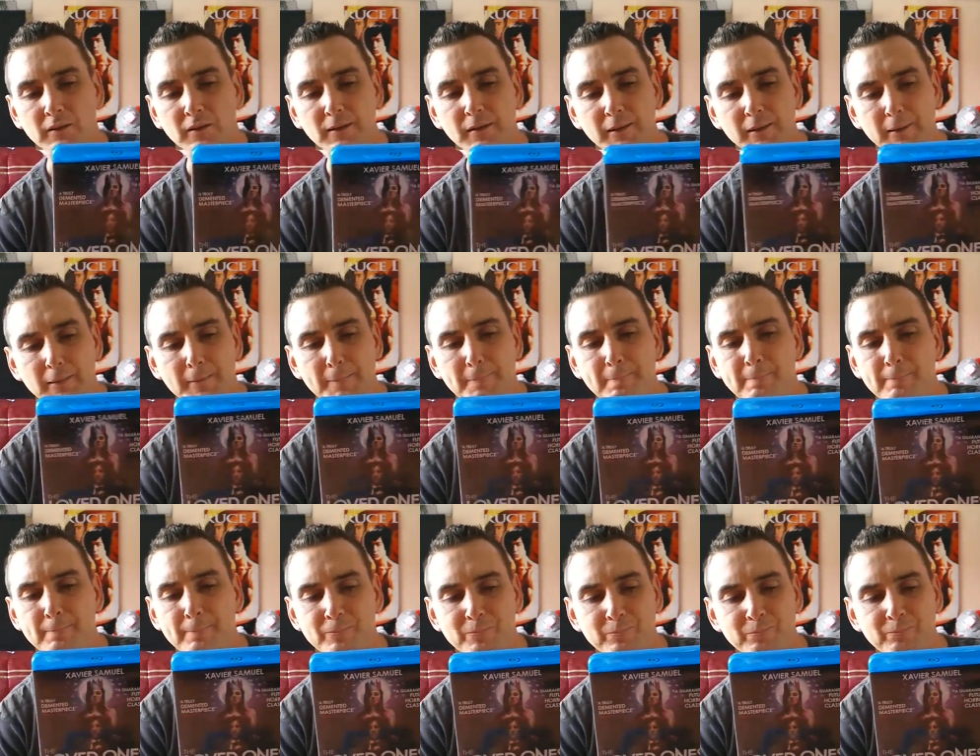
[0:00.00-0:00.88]

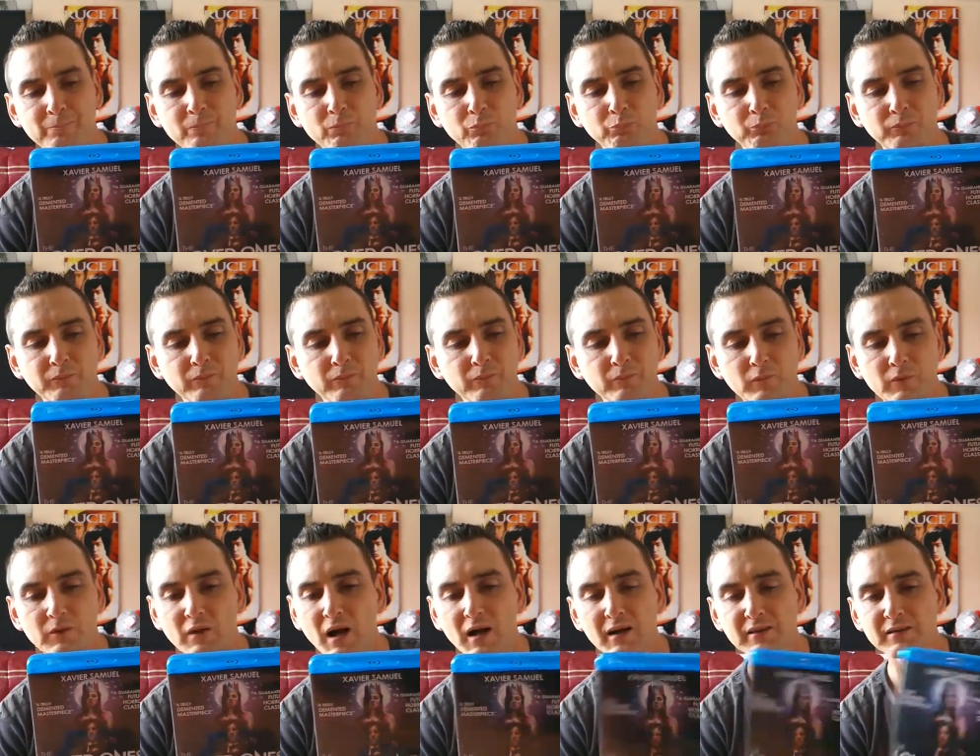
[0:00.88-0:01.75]
um,
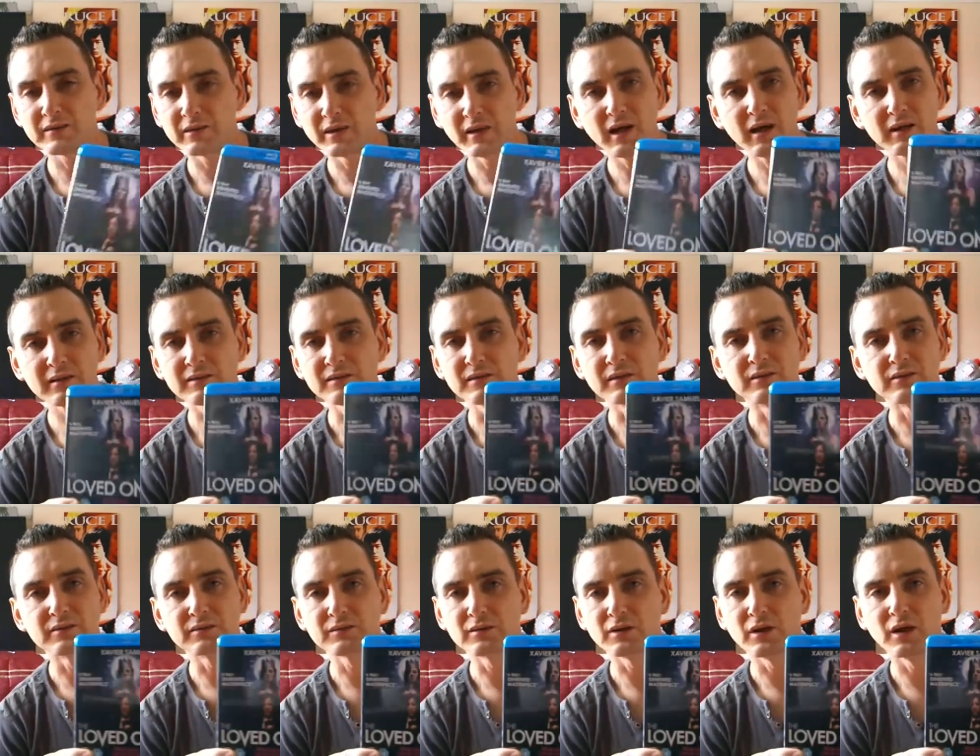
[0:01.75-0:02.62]
nicely
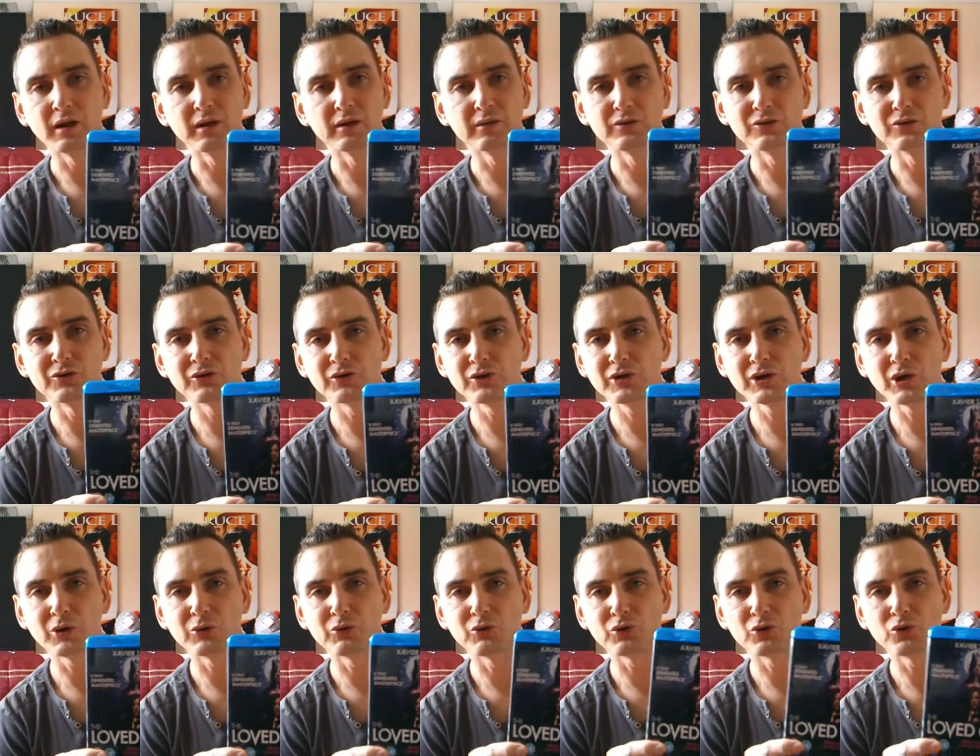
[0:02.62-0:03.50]
acted and uh, you
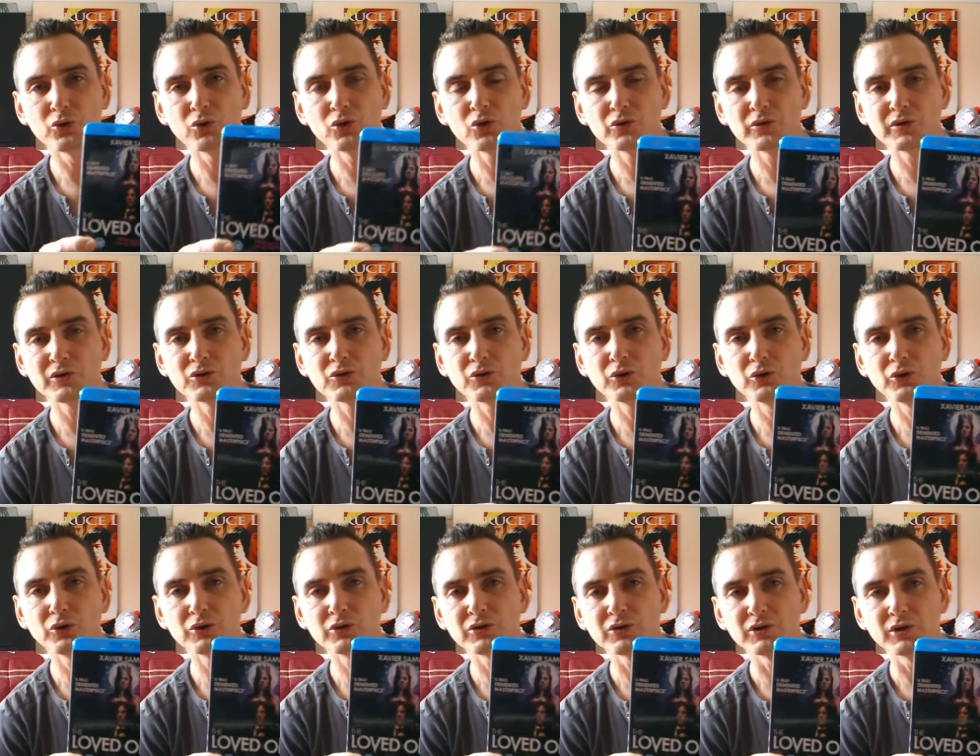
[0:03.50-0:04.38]
know the gore is
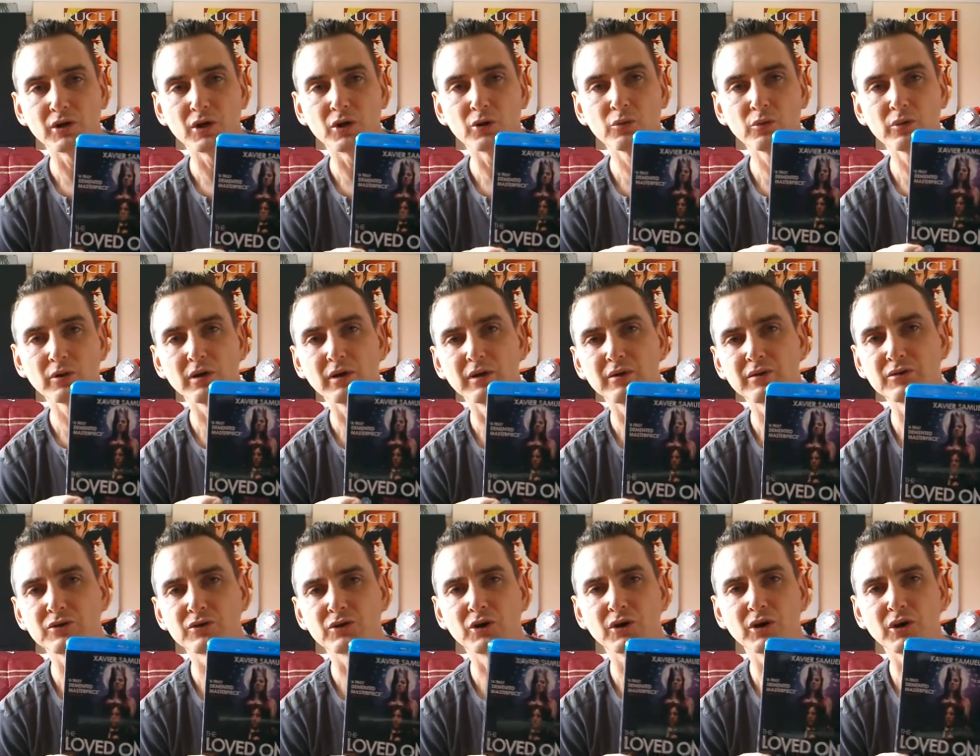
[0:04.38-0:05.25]
good, you know,
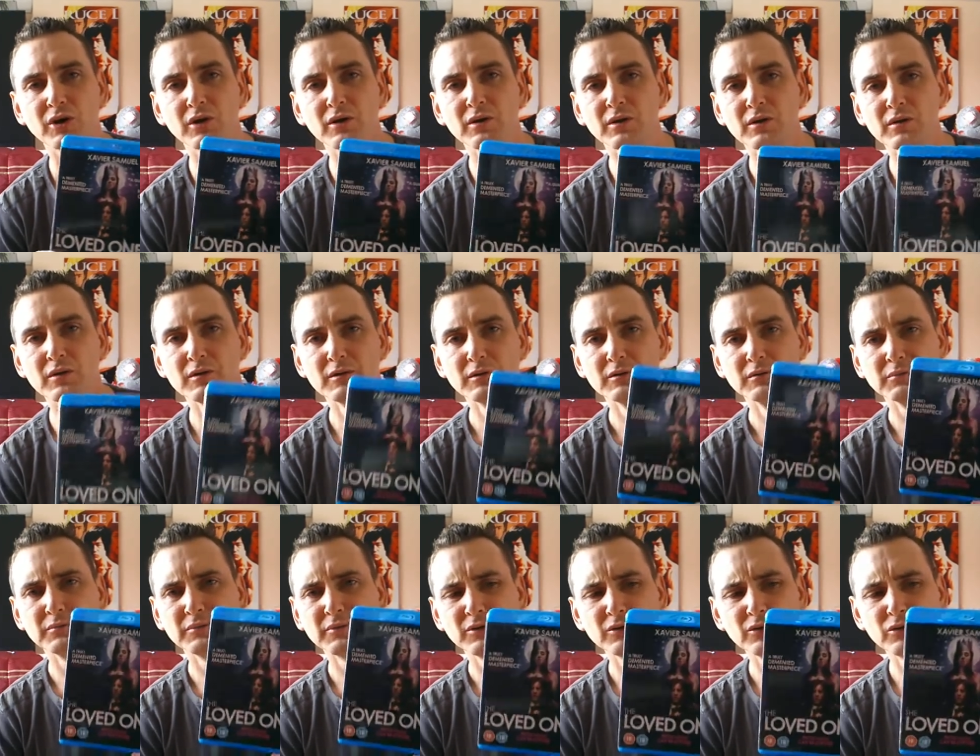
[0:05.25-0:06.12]
it's a
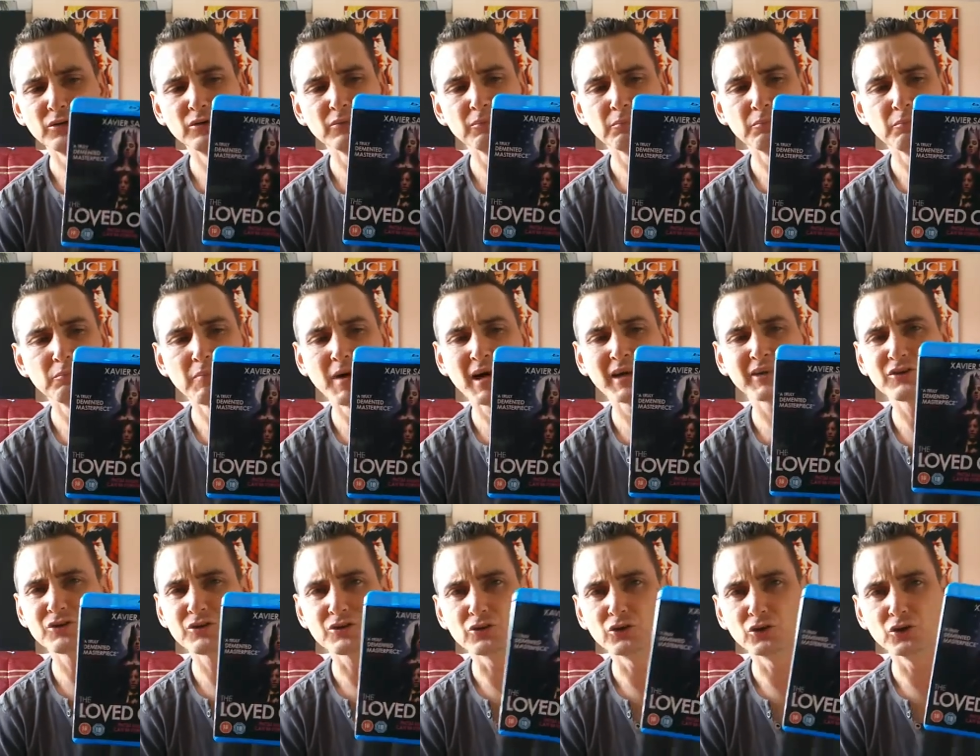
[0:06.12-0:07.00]
uh,
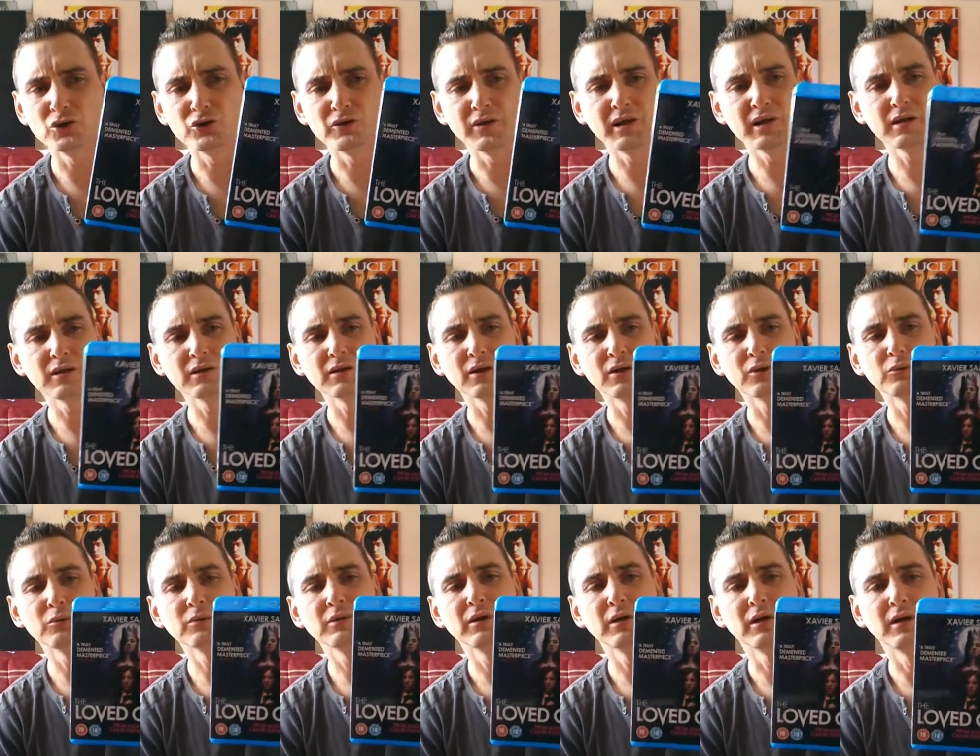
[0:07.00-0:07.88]
mad story, you
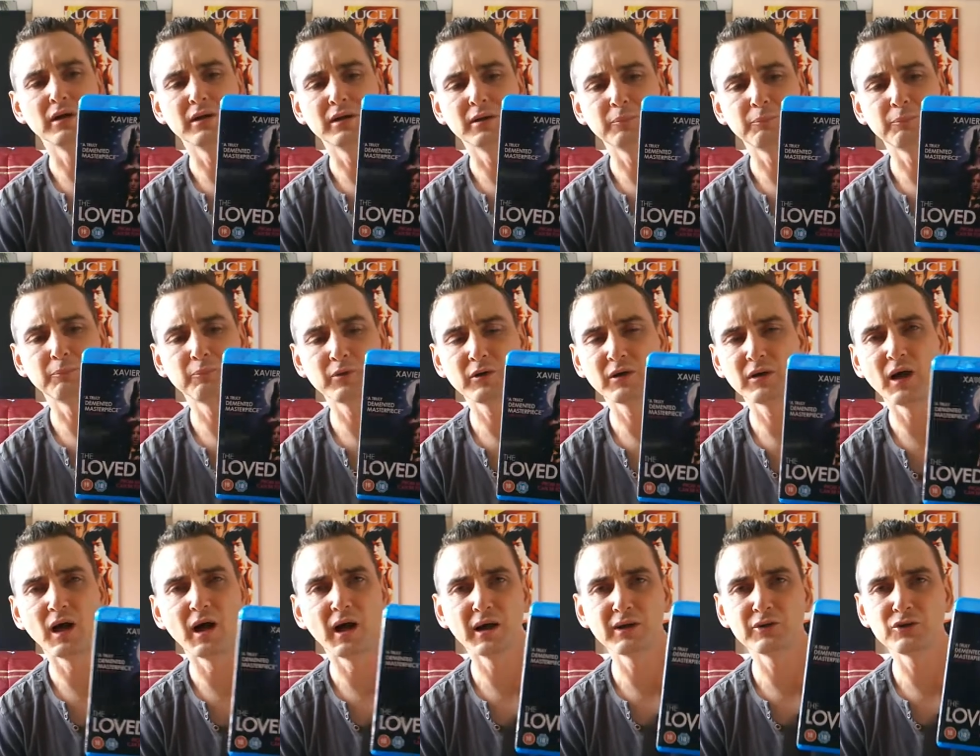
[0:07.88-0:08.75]
know. a uh,
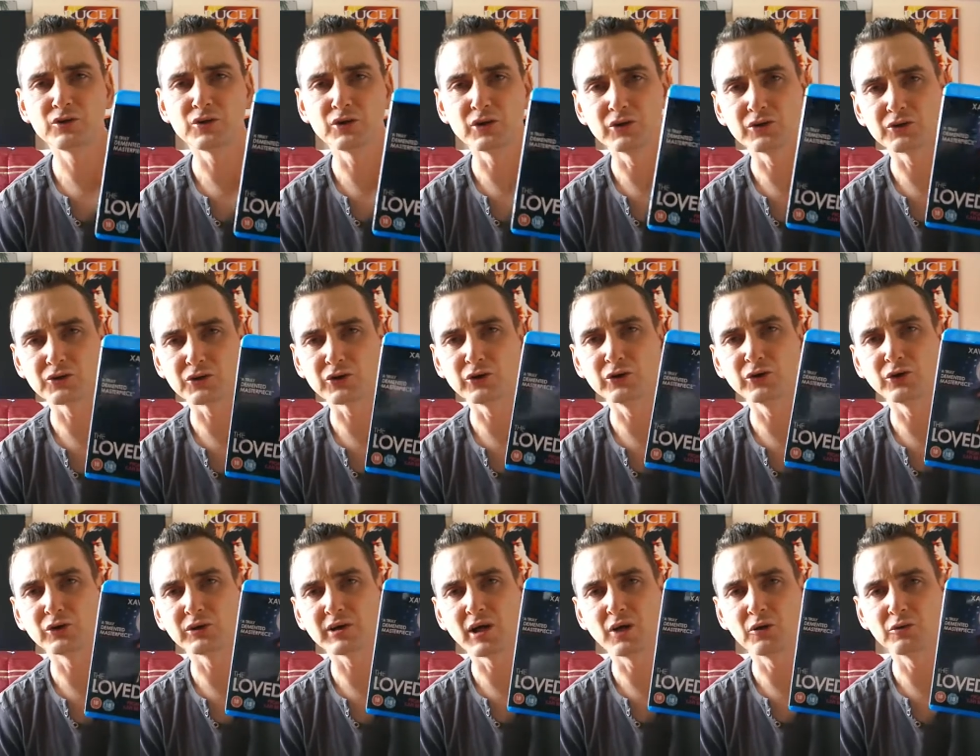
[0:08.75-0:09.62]
guy turns a
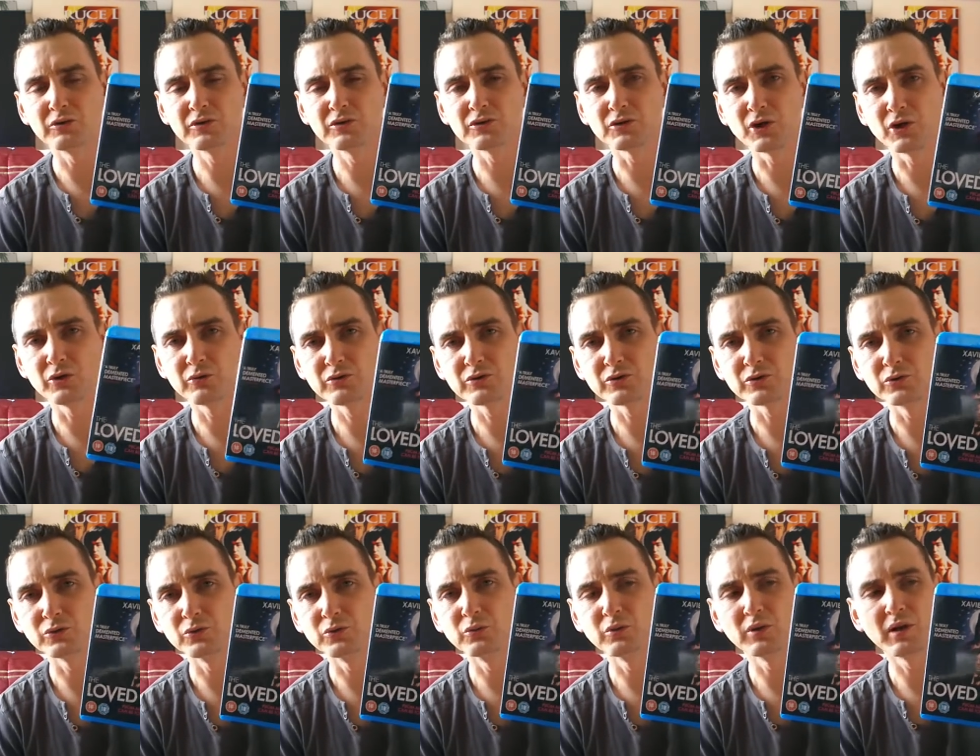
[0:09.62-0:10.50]
girl down to go
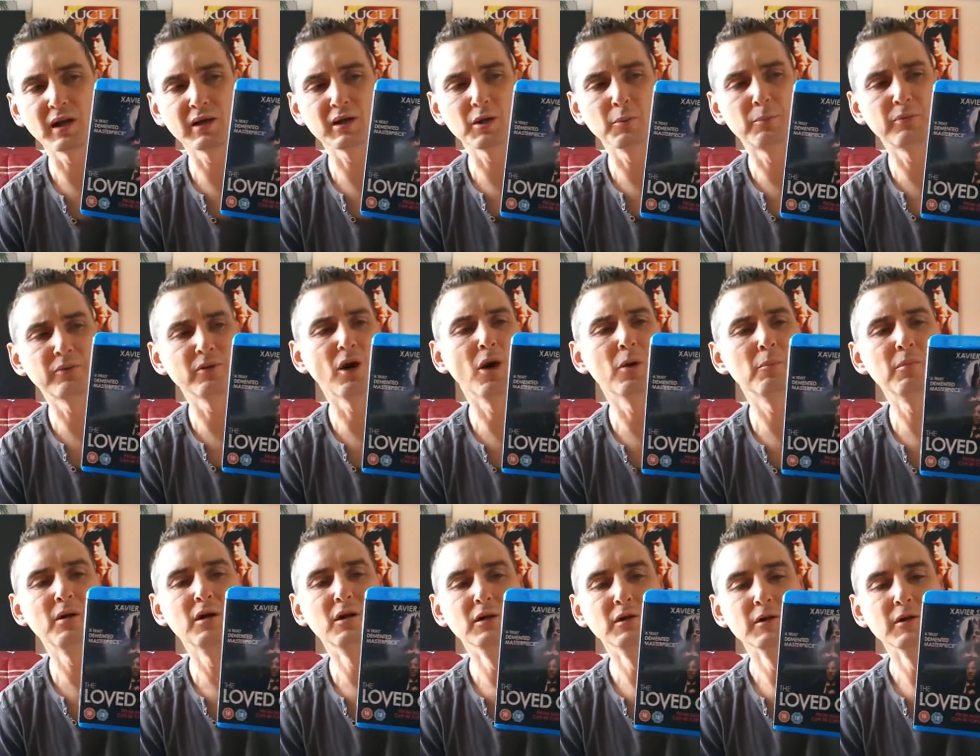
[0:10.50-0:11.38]
to like a prom